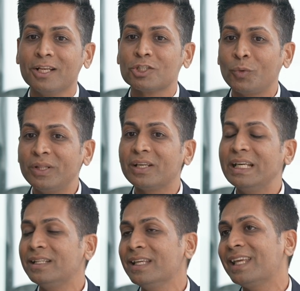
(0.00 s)
So when the
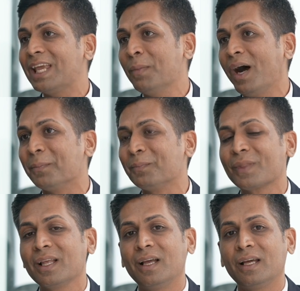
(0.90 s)
REIT thing came up,
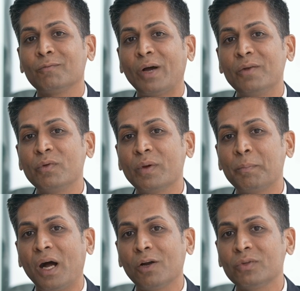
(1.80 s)
and while we were
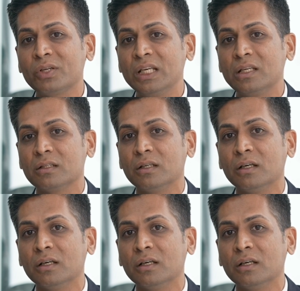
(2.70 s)
part of the REIT